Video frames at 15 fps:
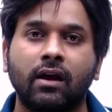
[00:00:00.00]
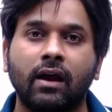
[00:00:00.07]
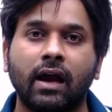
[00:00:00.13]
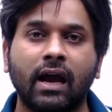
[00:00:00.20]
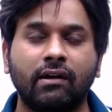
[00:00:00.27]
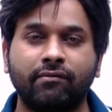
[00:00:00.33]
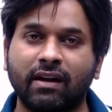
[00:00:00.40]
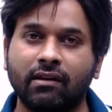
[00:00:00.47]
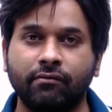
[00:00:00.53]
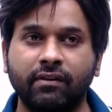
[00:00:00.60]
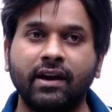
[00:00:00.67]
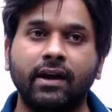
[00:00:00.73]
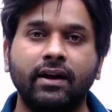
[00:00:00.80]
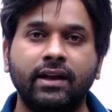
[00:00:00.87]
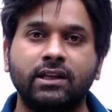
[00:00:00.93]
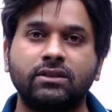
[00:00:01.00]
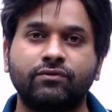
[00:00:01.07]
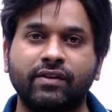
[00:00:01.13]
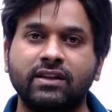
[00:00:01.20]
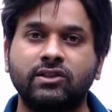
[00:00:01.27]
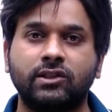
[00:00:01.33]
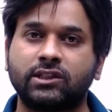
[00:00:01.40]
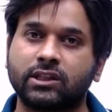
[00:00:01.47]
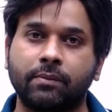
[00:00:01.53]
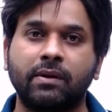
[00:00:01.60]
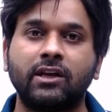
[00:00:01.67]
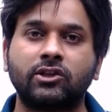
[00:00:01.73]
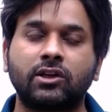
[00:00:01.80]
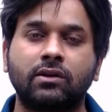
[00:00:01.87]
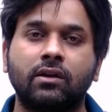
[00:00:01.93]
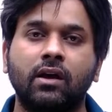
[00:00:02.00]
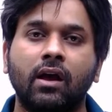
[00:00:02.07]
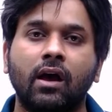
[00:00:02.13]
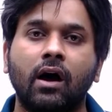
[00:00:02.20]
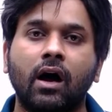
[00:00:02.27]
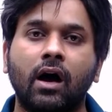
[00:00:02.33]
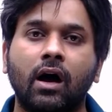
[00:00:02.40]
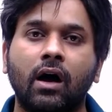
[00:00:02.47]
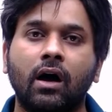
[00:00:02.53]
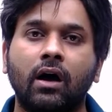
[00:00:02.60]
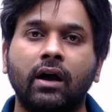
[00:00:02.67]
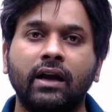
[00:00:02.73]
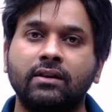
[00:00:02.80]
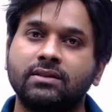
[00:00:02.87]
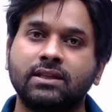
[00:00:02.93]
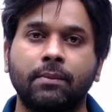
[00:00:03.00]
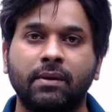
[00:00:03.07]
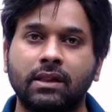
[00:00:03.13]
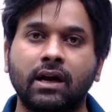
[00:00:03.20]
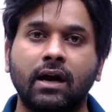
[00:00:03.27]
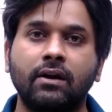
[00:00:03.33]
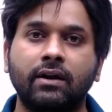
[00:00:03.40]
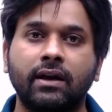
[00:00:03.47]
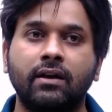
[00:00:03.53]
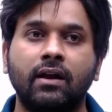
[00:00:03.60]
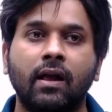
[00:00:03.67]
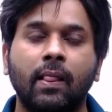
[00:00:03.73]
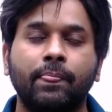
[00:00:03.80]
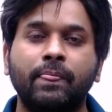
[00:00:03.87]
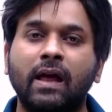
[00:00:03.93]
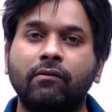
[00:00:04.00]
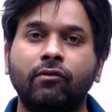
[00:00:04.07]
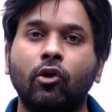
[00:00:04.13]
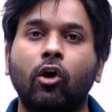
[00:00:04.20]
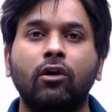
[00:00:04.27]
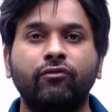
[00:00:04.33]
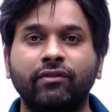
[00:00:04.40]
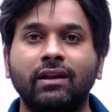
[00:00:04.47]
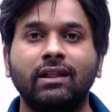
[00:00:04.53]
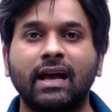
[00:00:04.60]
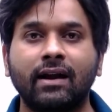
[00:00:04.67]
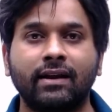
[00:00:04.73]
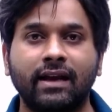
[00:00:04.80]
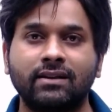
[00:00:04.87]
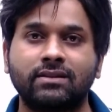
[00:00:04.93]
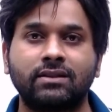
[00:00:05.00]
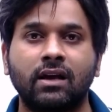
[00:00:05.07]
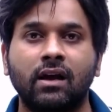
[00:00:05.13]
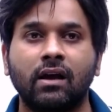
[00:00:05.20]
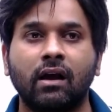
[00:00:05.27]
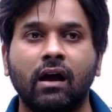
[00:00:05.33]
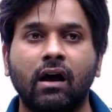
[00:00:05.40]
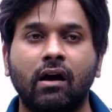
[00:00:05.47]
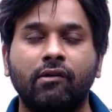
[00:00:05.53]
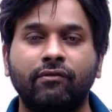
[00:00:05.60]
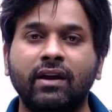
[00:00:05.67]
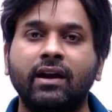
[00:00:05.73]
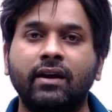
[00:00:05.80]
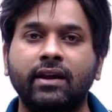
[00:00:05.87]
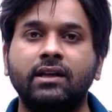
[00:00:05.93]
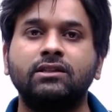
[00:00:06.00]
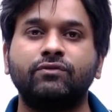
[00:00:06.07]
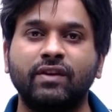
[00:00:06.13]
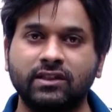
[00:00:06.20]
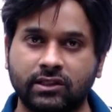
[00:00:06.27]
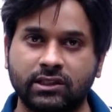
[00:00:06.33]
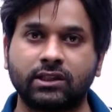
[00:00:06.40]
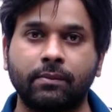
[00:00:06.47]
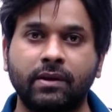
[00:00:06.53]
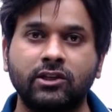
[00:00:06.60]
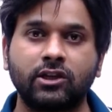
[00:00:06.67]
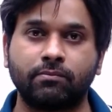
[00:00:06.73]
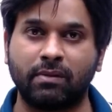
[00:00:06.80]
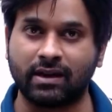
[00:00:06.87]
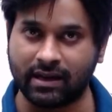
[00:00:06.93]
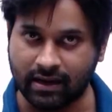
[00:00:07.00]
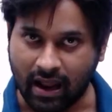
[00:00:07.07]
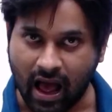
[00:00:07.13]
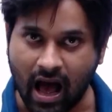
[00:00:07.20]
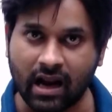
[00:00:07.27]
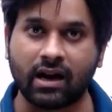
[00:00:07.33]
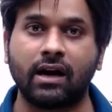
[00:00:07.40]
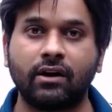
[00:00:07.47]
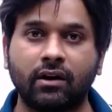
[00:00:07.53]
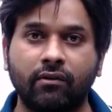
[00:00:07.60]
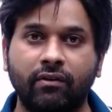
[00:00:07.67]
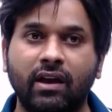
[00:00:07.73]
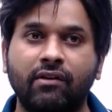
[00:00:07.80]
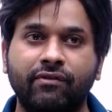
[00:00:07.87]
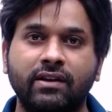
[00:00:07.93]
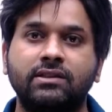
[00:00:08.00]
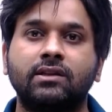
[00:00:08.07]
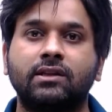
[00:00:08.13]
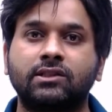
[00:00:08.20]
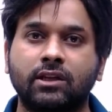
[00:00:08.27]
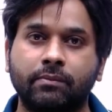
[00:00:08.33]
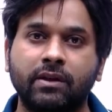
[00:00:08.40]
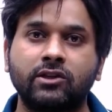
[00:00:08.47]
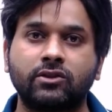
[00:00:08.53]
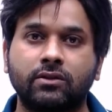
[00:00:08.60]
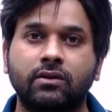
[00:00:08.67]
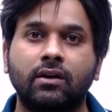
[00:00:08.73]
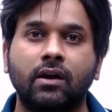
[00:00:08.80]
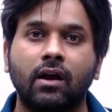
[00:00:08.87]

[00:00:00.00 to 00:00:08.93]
And when we Indians face discrimination in some other country, then we all feel that yes, we Indians face discrimination. But in our country, we are facing discrimination.